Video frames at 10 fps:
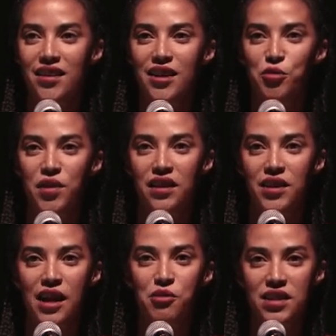
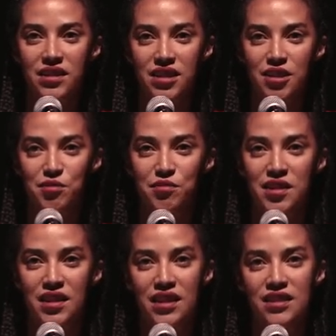narrative.
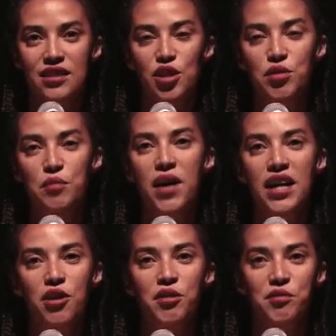So the
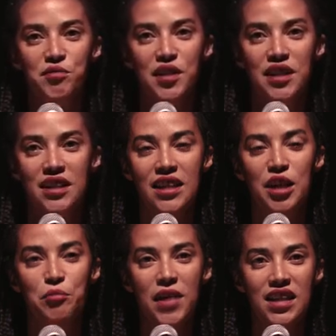biography
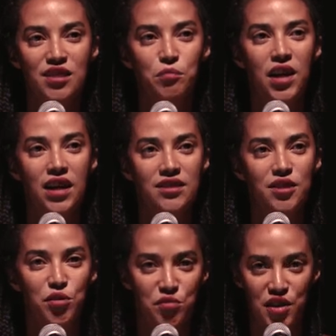makes
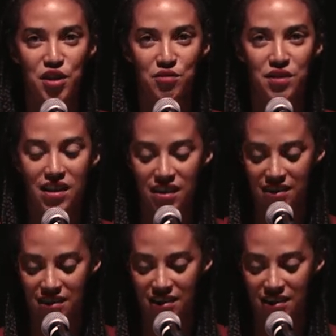part of theory.